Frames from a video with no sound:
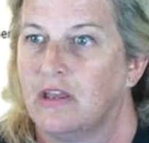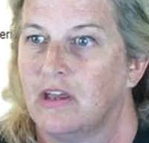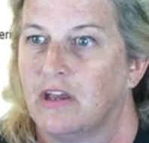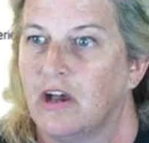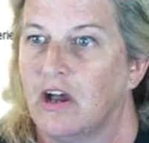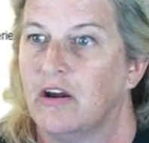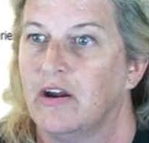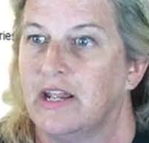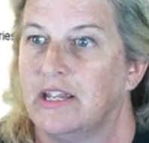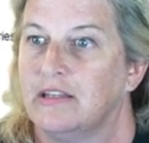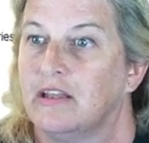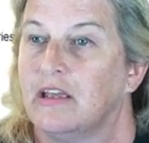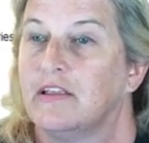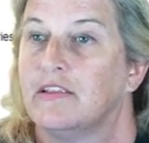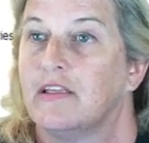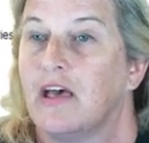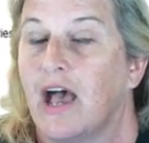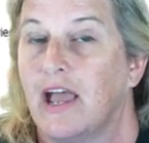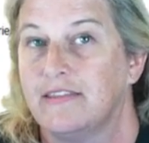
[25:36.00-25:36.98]
All right.
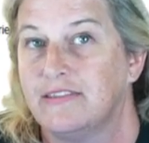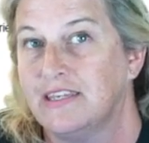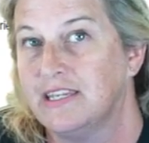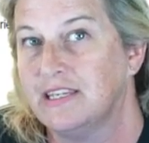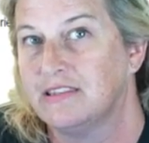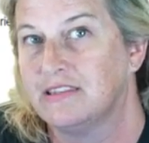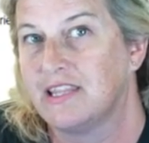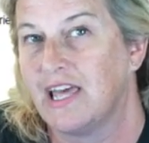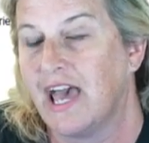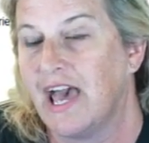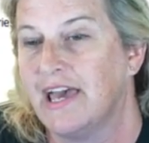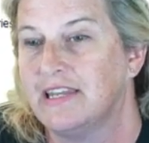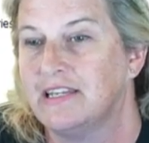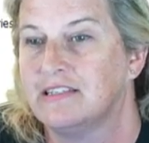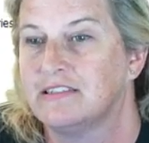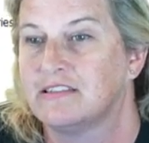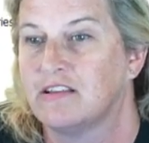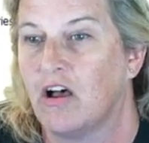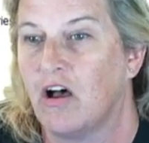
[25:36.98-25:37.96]
I think that
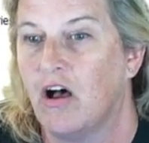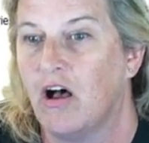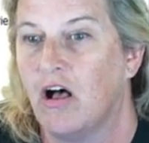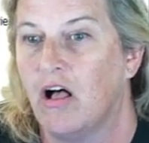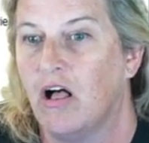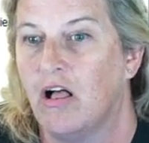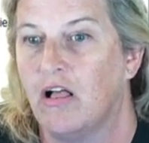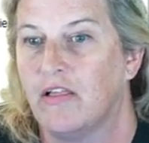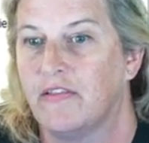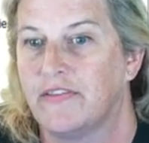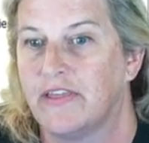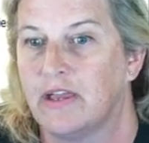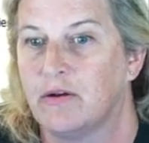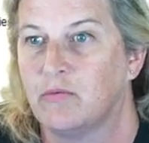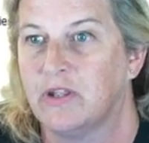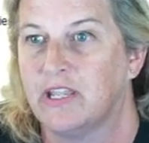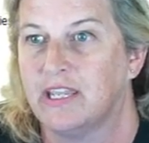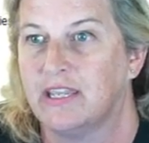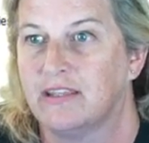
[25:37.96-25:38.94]
is all
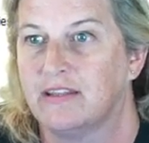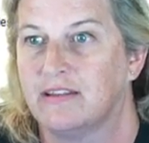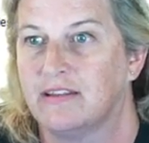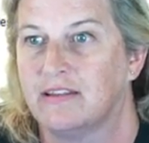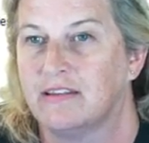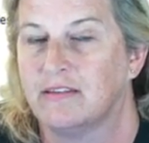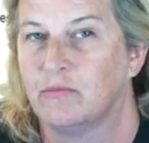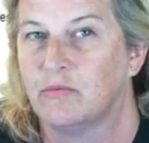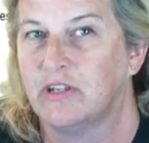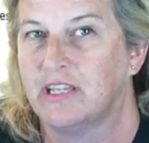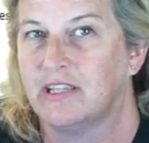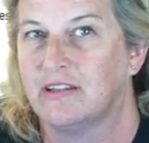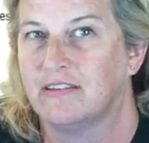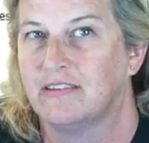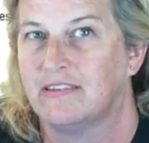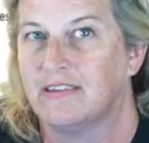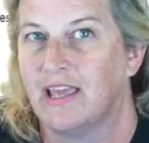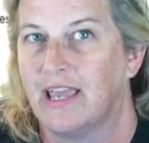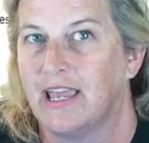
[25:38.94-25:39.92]
that we can we can
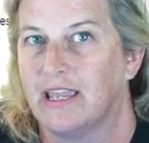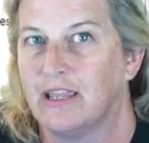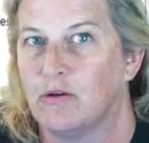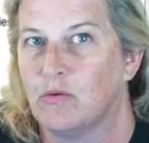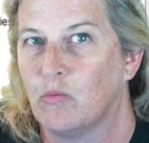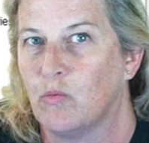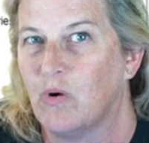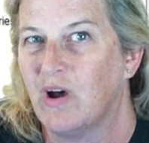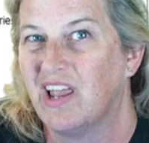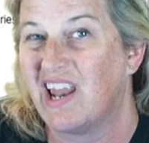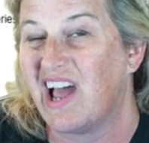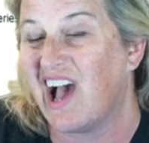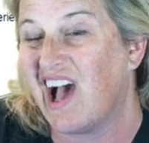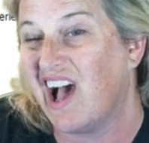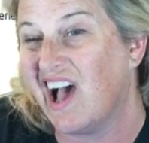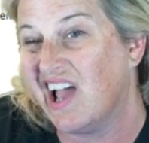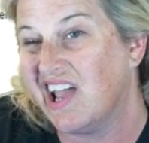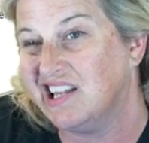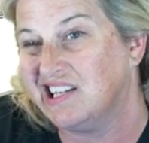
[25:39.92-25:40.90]
say. What
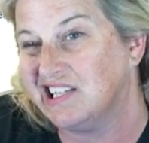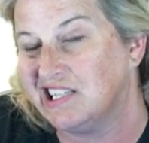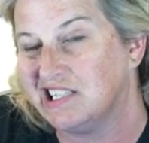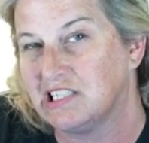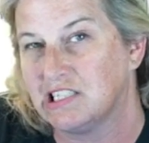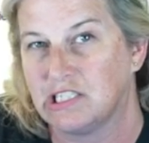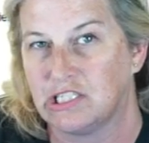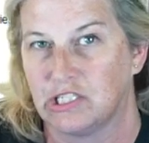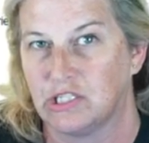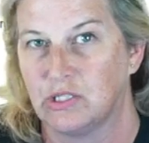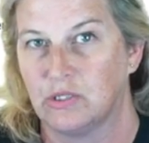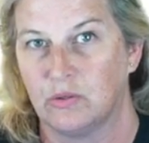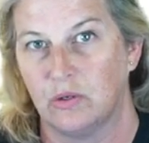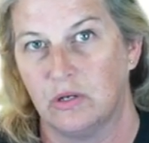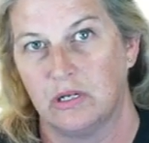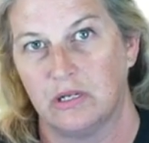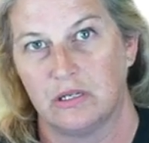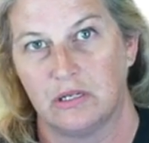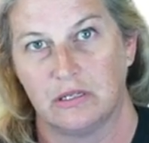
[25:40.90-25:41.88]
I need to
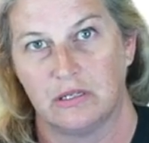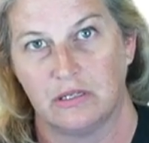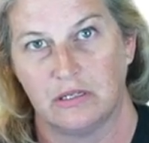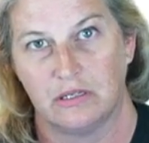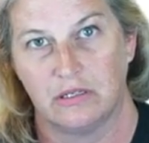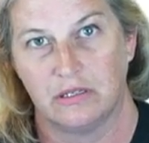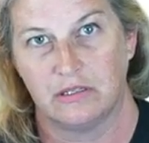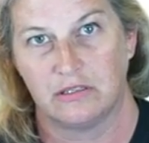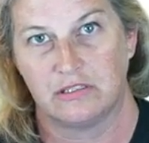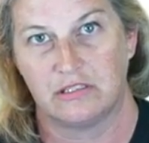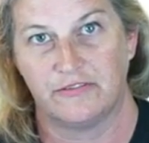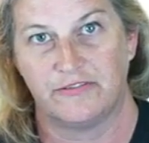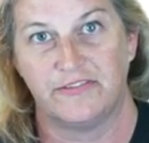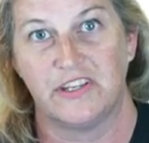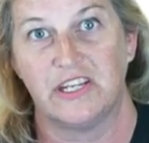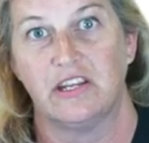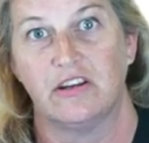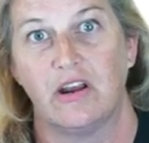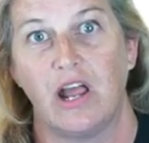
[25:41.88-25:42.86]
do to
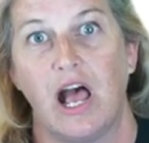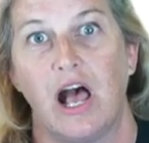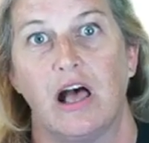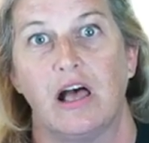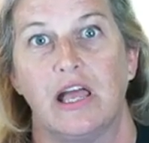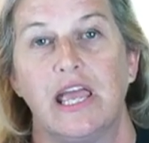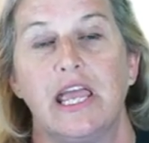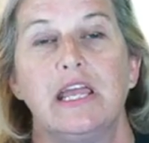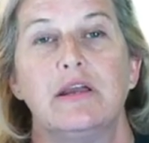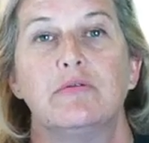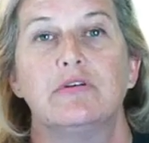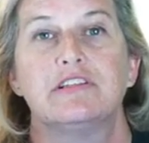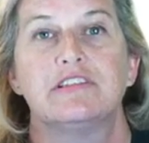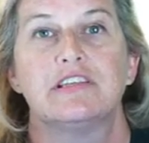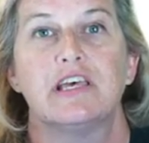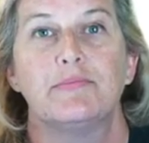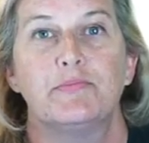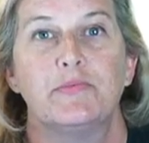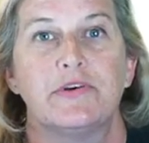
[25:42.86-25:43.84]
figure out, hey,
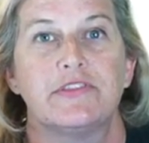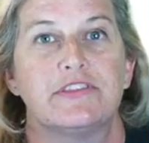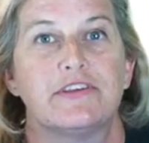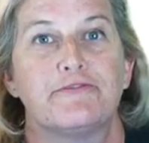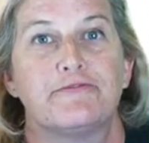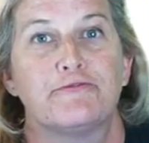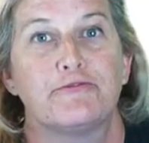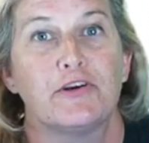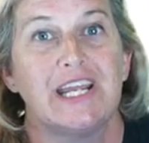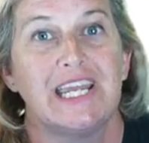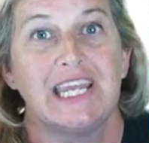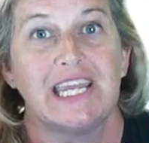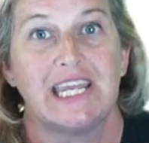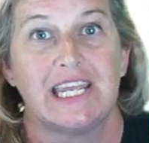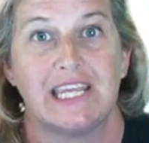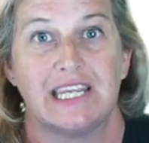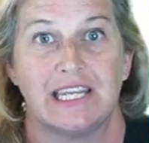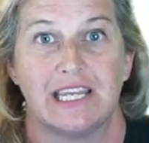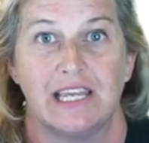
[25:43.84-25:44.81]
what's up with the
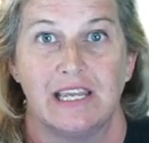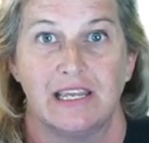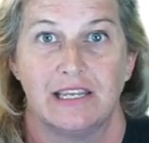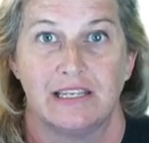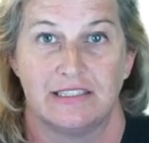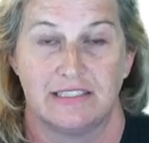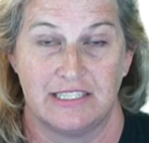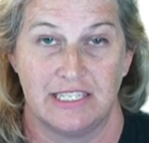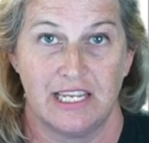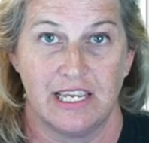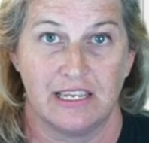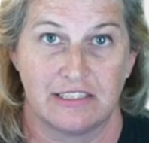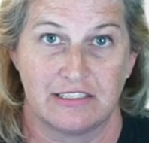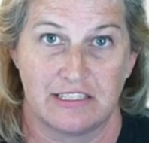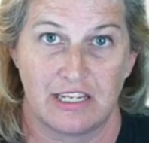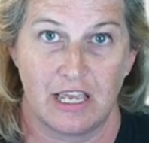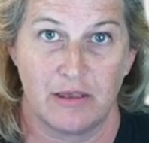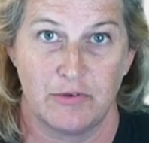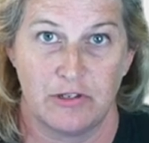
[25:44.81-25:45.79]
free
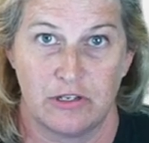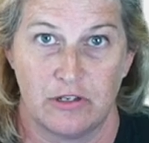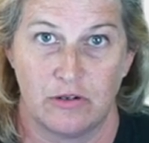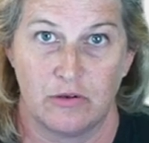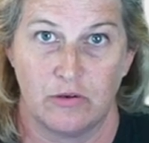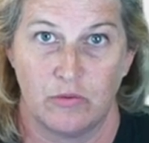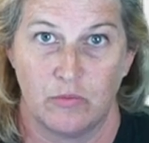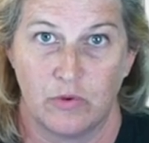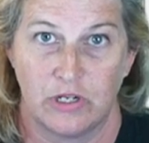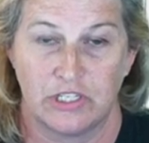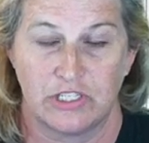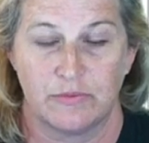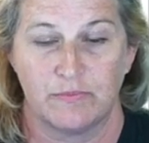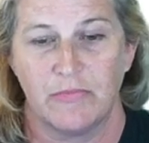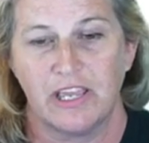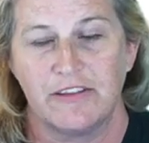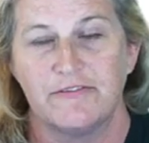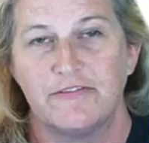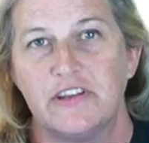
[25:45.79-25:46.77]
ZXW, which
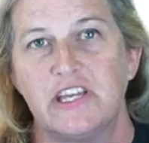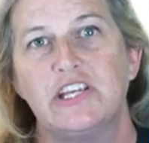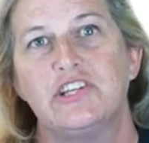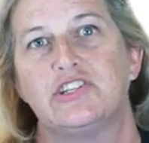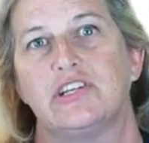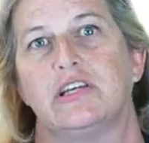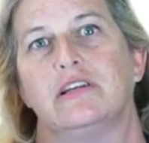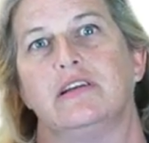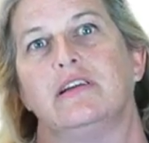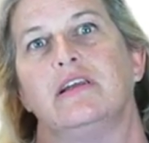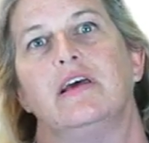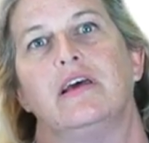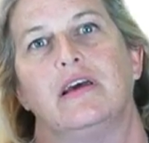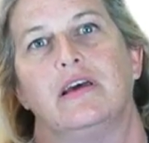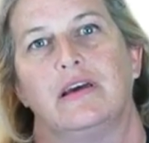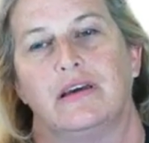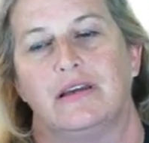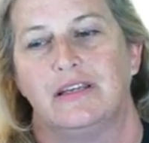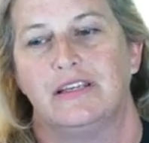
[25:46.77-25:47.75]
my vision
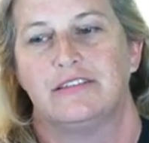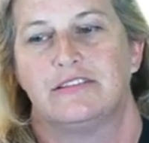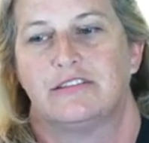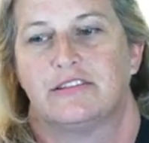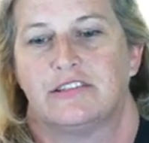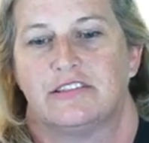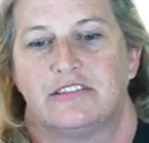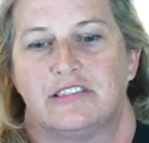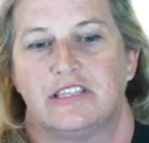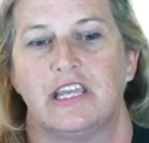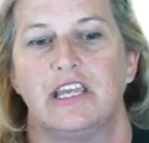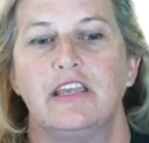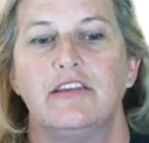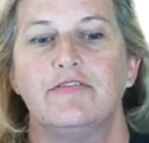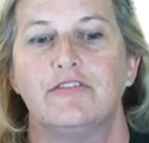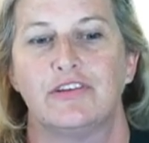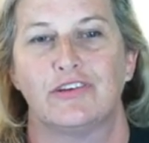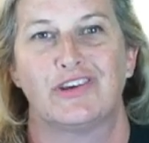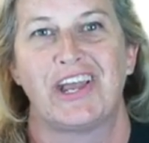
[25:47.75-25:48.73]
is to
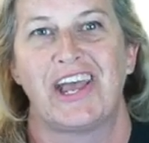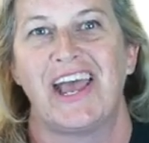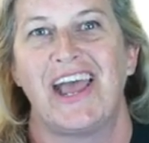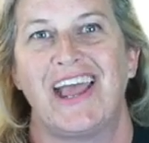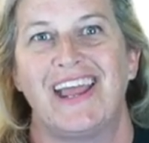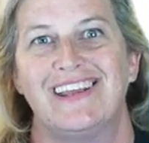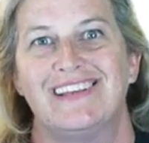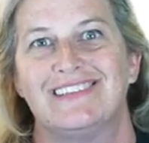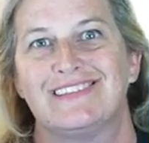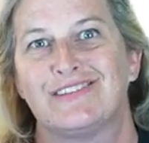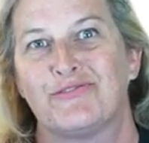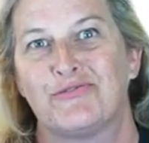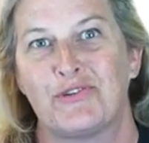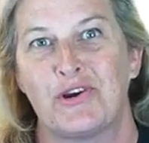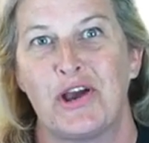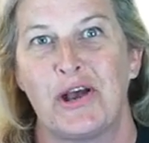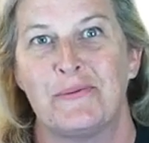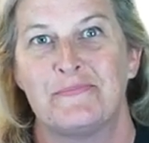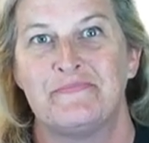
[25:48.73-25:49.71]
save you guys
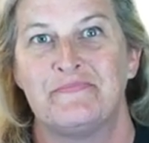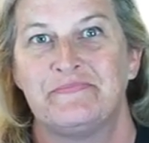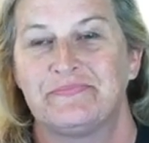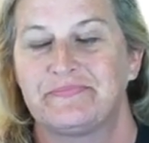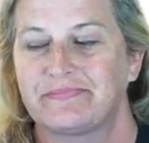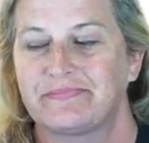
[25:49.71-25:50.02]
from